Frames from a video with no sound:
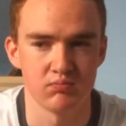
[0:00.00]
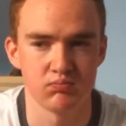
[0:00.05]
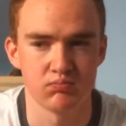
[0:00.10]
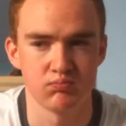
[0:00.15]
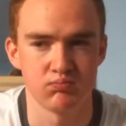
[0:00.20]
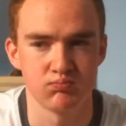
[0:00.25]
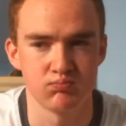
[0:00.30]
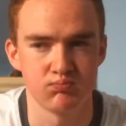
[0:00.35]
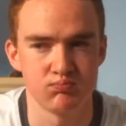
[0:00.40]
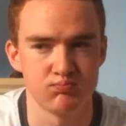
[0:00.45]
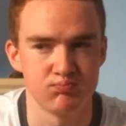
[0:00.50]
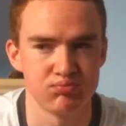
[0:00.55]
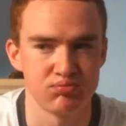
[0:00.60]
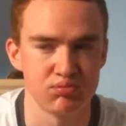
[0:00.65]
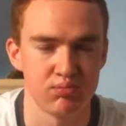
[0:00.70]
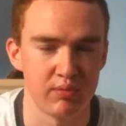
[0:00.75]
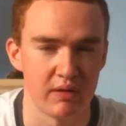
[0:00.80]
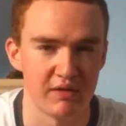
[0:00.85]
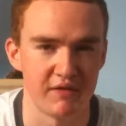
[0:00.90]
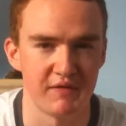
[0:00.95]
calories.
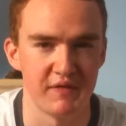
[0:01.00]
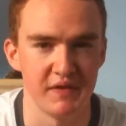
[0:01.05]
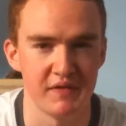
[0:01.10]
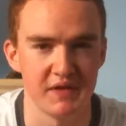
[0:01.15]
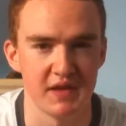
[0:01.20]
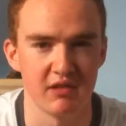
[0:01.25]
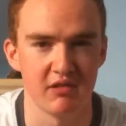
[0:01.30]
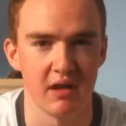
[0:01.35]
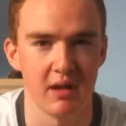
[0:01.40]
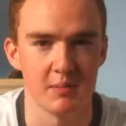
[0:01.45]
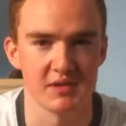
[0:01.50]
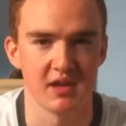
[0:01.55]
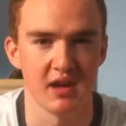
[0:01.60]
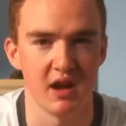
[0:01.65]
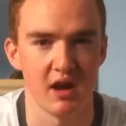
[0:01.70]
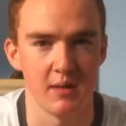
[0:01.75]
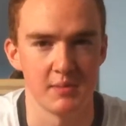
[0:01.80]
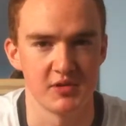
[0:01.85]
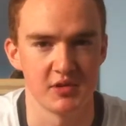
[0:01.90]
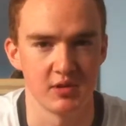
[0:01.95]
That's
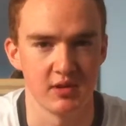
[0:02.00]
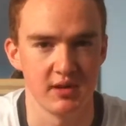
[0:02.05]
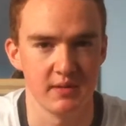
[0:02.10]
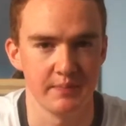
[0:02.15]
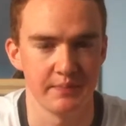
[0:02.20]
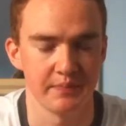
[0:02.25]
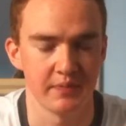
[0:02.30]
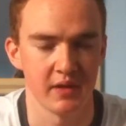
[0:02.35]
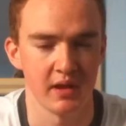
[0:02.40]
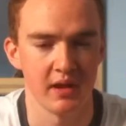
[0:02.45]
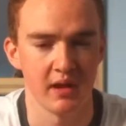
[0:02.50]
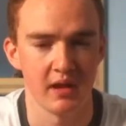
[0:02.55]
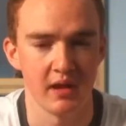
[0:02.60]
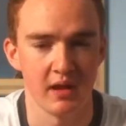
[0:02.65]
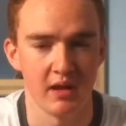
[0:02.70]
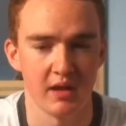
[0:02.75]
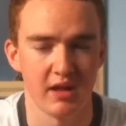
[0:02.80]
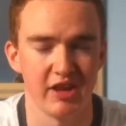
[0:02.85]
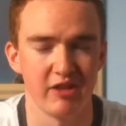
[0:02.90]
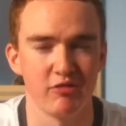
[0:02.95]
by
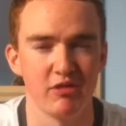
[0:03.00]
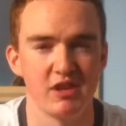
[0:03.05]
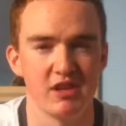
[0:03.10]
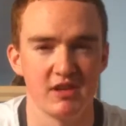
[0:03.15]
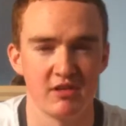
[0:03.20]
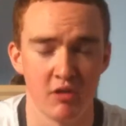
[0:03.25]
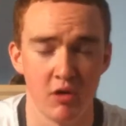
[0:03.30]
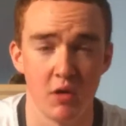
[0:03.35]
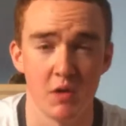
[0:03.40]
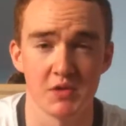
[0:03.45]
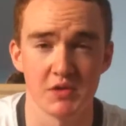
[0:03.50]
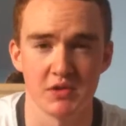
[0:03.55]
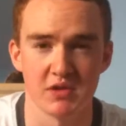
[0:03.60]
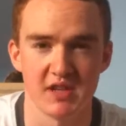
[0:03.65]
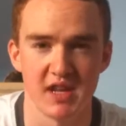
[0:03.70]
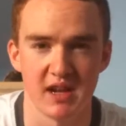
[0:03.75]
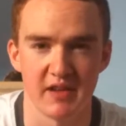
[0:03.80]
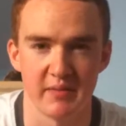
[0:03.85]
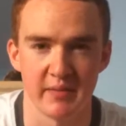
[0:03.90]
50 grams of carbs, okay?